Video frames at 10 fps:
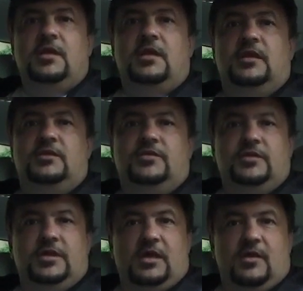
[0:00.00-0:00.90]
and
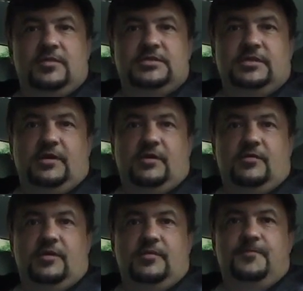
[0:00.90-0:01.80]
30 kilometers an
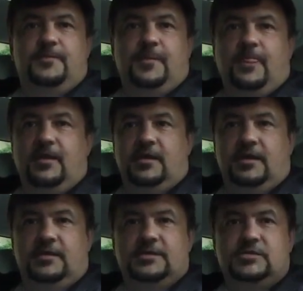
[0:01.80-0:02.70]
hour
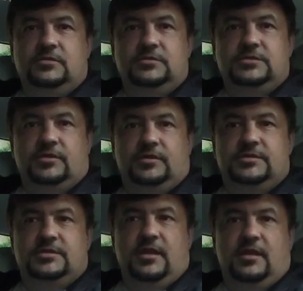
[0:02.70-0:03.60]
in the school
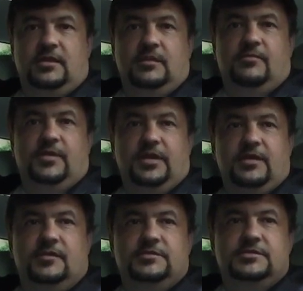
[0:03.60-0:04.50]
zones and the
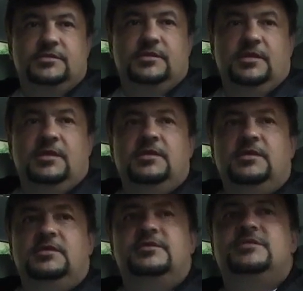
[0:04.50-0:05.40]
playgrounds.
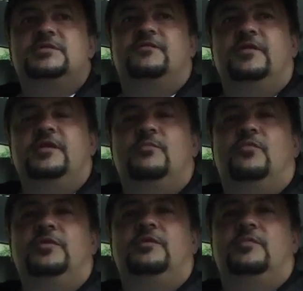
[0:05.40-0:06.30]
This is very
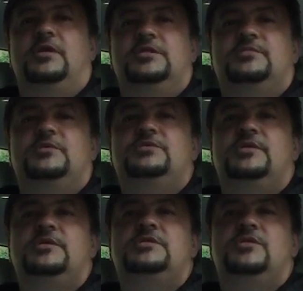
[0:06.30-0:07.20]
important because most
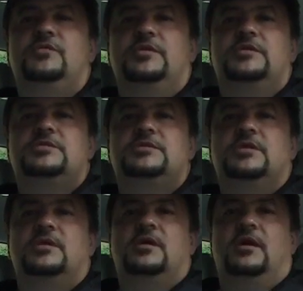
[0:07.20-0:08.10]
of the students
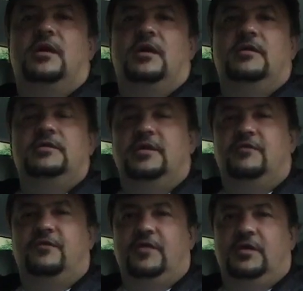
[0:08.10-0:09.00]
they
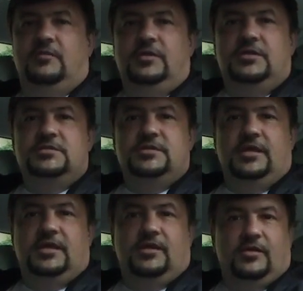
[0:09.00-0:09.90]
fail because they
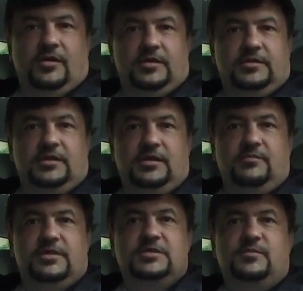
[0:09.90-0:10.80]
cannot keep
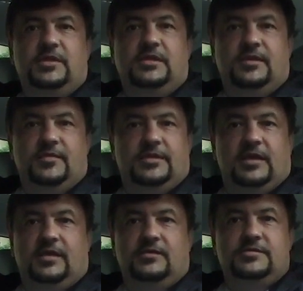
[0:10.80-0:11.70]
the speed limit. I
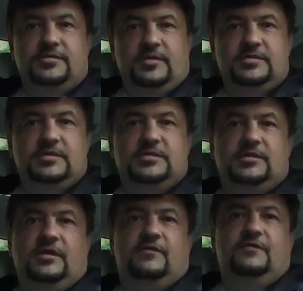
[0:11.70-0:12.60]
cannot stress this
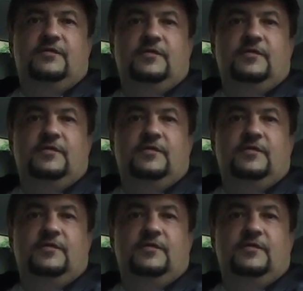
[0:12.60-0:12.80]
enough.